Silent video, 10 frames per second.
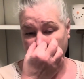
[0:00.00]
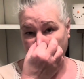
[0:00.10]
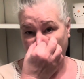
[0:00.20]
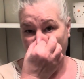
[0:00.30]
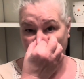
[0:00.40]

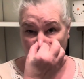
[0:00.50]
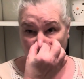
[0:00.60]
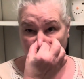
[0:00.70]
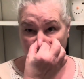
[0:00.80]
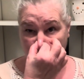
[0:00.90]
we would
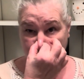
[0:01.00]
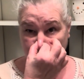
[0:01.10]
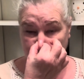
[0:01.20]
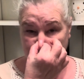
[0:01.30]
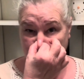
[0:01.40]
hold our
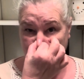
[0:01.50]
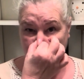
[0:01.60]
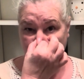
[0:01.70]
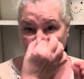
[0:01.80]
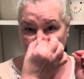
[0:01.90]
nose,
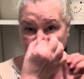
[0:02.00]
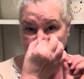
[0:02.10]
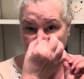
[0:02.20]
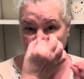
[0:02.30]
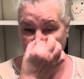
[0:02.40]

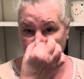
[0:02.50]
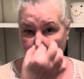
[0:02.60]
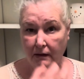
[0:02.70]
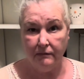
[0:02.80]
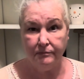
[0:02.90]
take
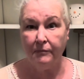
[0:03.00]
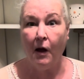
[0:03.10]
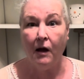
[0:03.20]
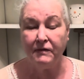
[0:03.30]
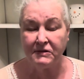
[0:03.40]
the
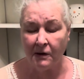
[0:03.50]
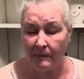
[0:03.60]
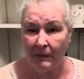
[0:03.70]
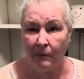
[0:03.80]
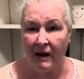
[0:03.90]
cough
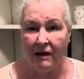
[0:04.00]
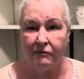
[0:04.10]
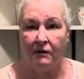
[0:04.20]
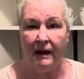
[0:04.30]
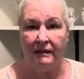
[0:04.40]
syrup or
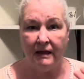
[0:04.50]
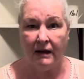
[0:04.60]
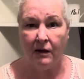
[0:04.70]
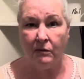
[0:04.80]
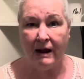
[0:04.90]
whatever, and let
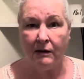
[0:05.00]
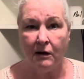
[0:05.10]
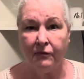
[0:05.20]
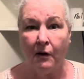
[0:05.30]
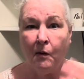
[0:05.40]
it go down
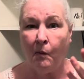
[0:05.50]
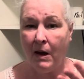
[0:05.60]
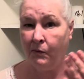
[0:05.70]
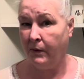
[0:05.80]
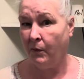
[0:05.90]
our throat
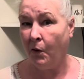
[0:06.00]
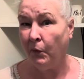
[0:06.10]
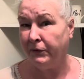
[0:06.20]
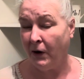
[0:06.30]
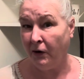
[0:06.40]
while we were
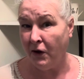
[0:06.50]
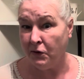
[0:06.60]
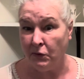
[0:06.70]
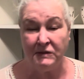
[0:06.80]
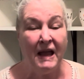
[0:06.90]
holding our
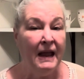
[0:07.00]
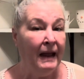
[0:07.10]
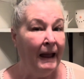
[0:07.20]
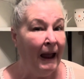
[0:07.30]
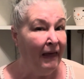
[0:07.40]
nose,
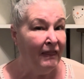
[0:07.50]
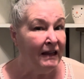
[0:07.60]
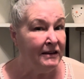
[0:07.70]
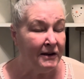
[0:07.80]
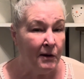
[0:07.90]
and
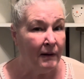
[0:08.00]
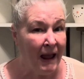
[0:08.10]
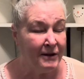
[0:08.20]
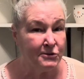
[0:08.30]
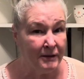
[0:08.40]
then you don't
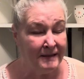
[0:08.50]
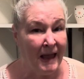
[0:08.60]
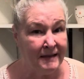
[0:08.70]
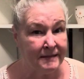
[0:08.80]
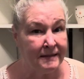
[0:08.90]
actually
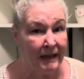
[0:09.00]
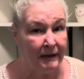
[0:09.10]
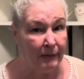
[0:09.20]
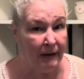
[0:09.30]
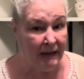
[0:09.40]
taste the
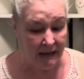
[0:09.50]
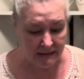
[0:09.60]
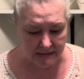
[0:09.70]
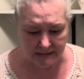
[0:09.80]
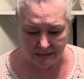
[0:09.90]

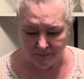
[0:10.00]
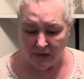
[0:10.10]
ingredients.